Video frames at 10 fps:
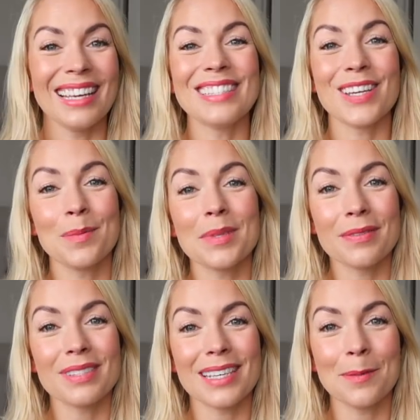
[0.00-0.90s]
In terms
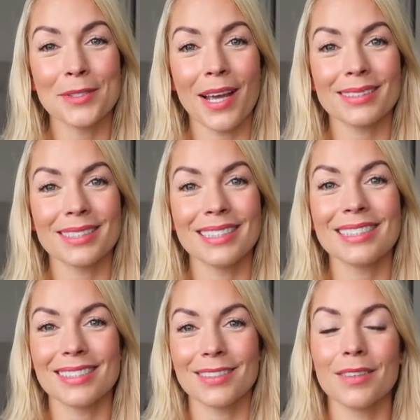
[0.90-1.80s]
of sleep, Jackson
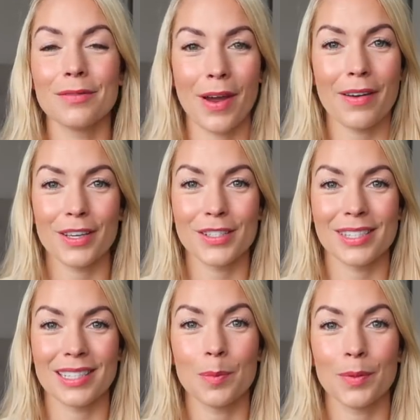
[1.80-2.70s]
is still a very good
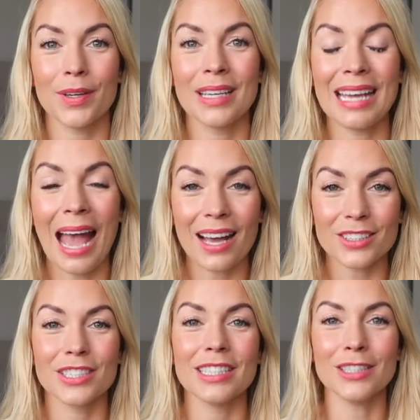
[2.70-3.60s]
sleeper. He
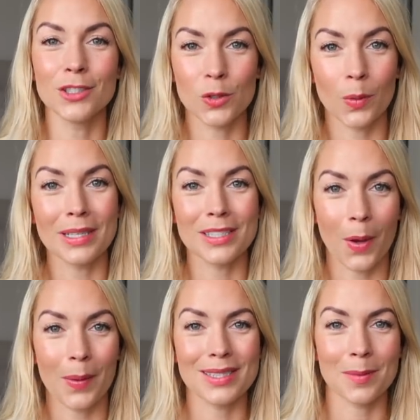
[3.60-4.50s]
actually enjoys
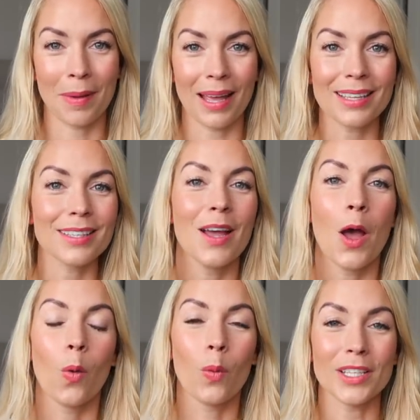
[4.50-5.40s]
going to bed,
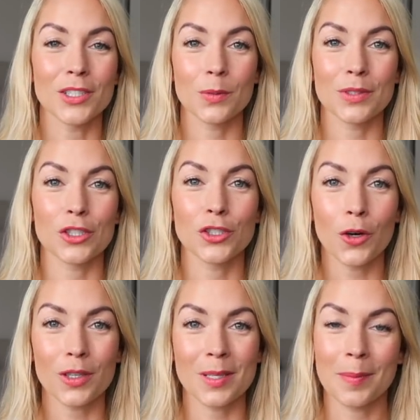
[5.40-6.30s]
which was a
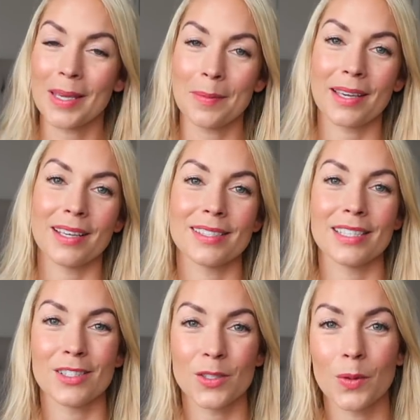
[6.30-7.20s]
shock to me because
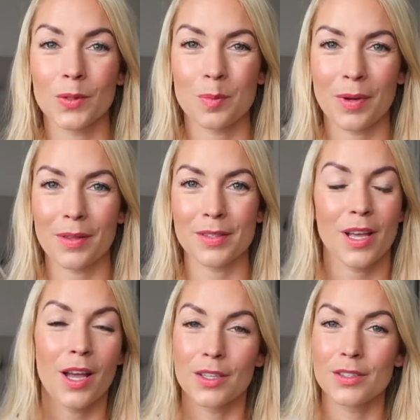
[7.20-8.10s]
his two older brothers
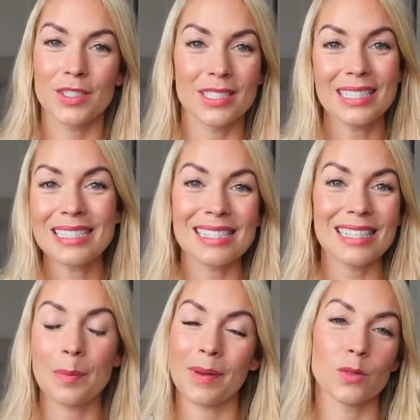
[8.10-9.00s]
just didn't
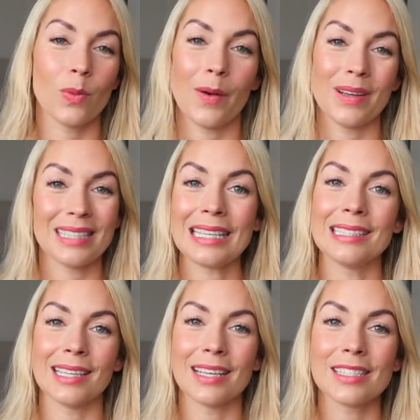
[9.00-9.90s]
sleep as well as
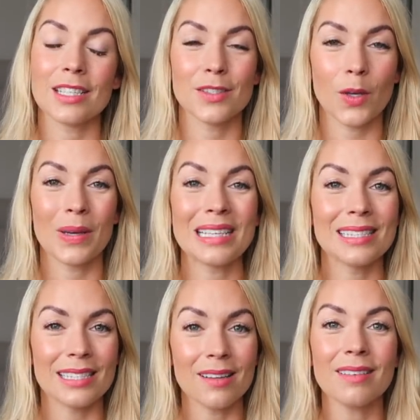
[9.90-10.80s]
he does. So
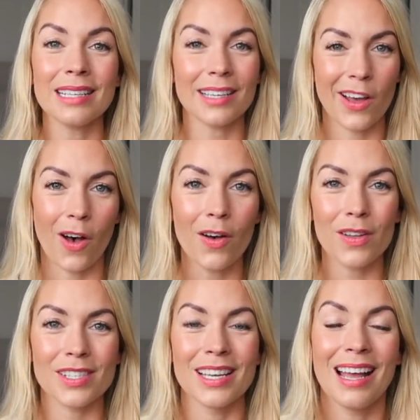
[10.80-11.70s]
he's still in a
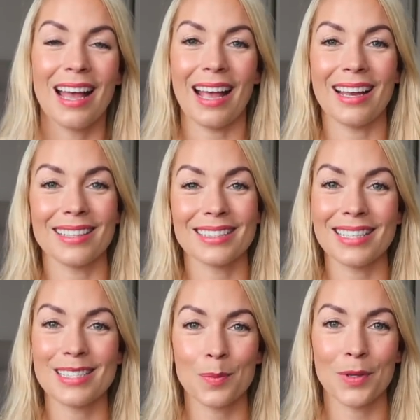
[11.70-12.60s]
cot and I
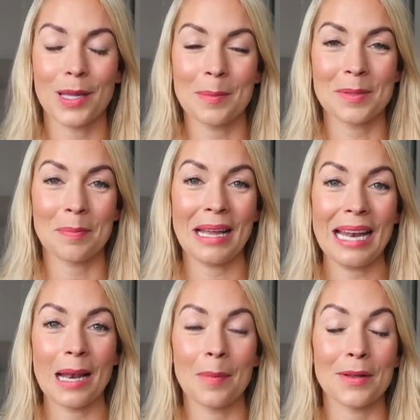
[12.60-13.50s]
tend to put him to bed
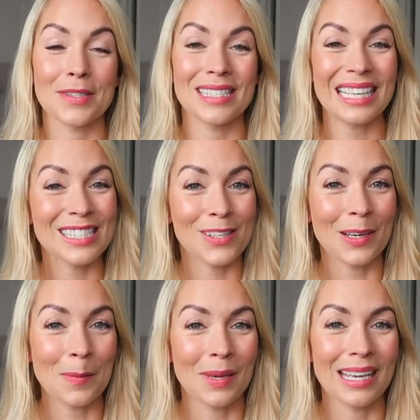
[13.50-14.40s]
at about
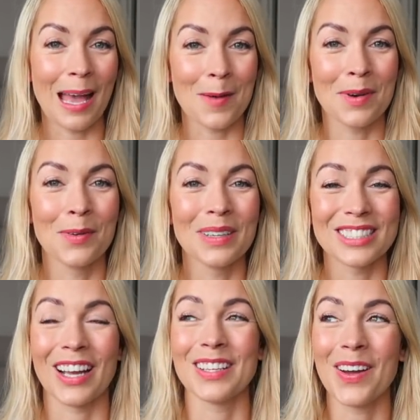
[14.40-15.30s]
6.30 p.m.,
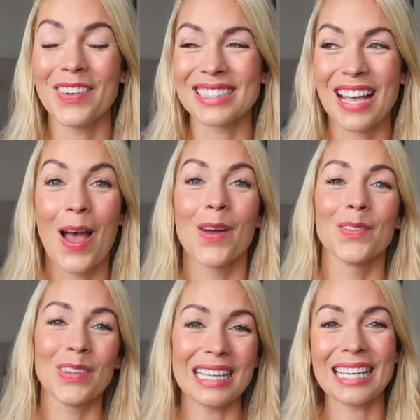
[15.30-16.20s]
which I know is
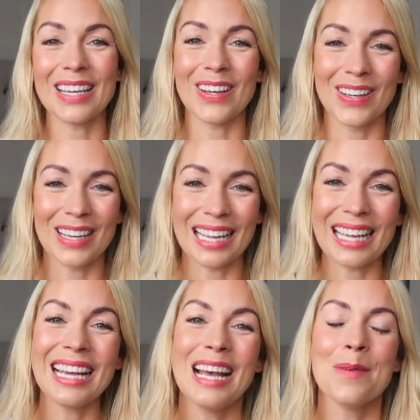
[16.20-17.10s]
really
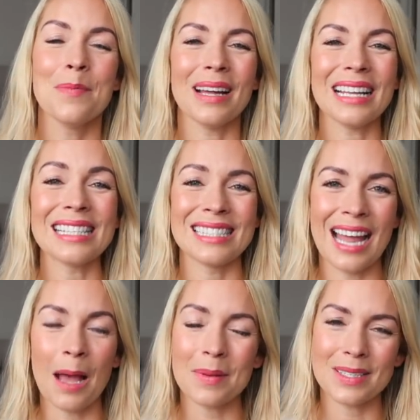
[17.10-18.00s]
early, but his
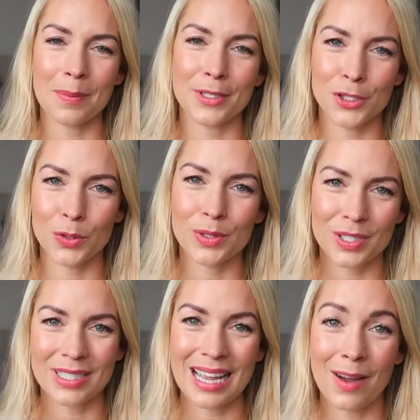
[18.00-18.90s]
nap is a bit
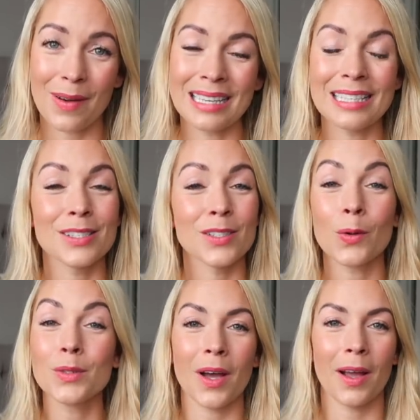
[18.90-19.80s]
shorter now and he's
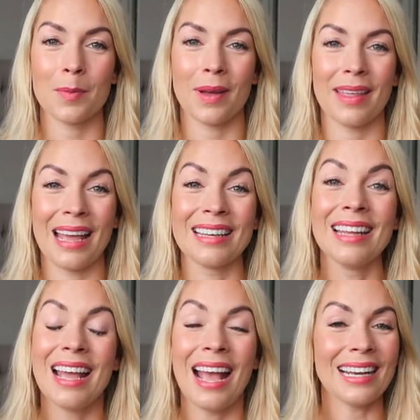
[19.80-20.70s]
so tired by then
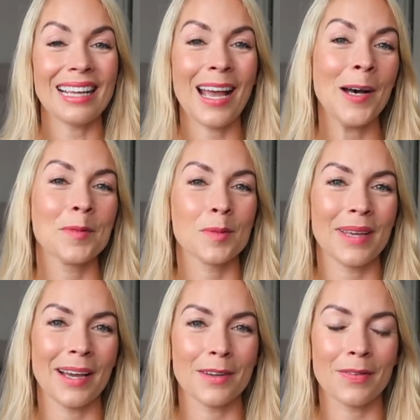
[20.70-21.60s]
and it helps
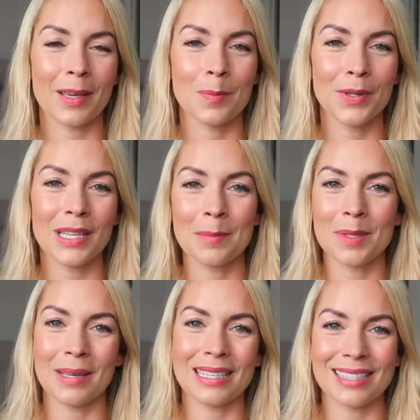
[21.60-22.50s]
me out. If I can put
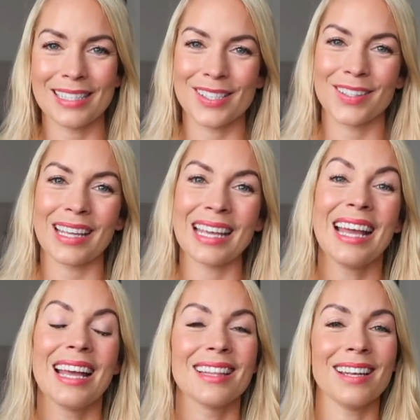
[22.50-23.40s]
him to bed at 6.30,
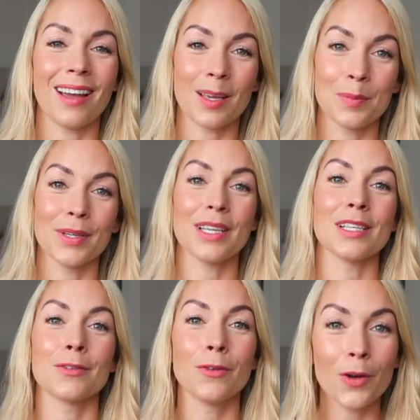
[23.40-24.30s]
then I can put
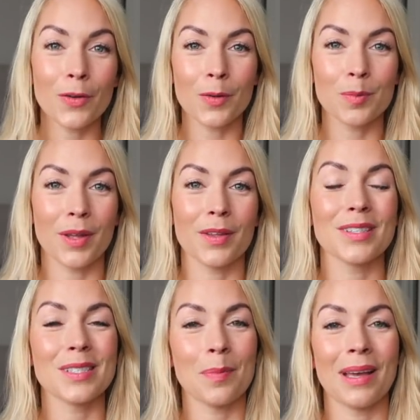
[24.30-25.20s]
his four-year-old
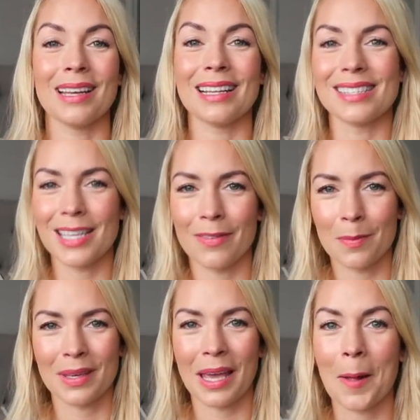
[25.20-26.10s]
brother to bed at
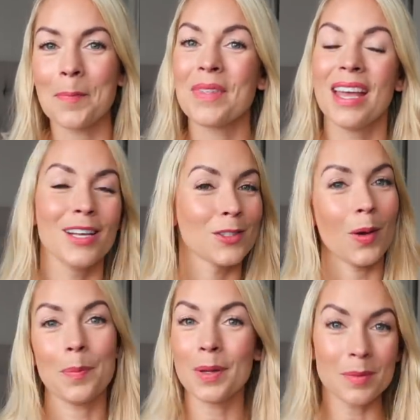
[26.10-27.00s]
7 p.m. So
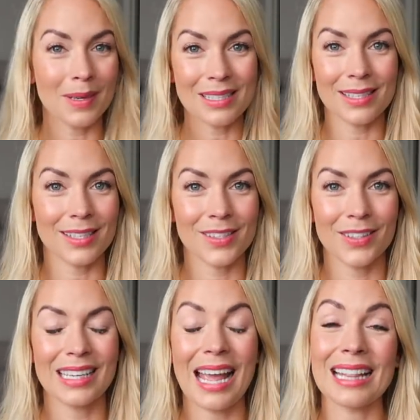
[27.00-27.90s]
I put him to bed at
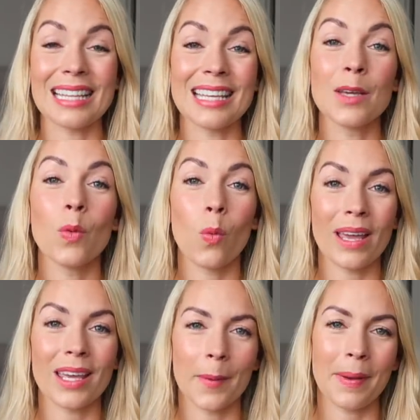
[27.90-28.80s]
6.30 and then he will
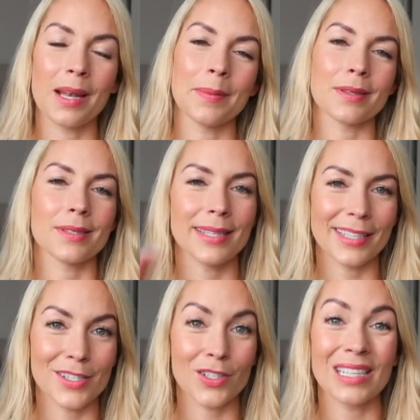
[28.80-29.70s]
wake up at about
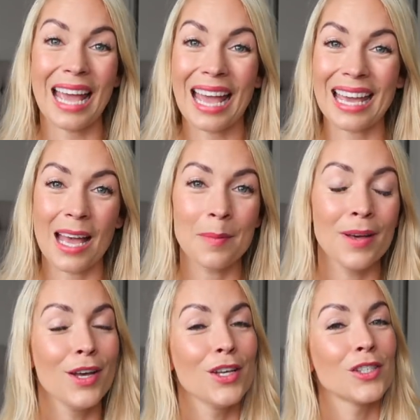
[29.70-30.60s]
6.30
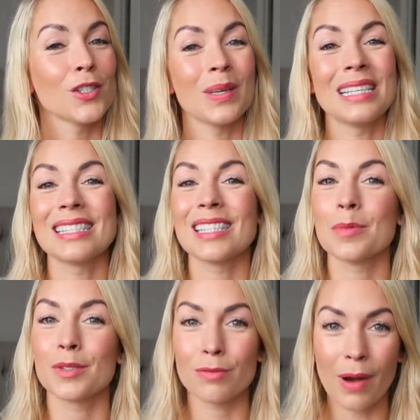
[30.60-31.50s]
a.m. So he
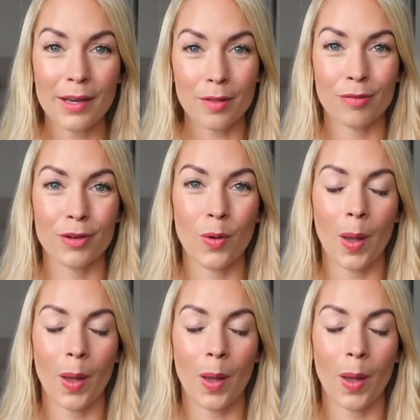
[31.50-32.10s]
sleeps right through.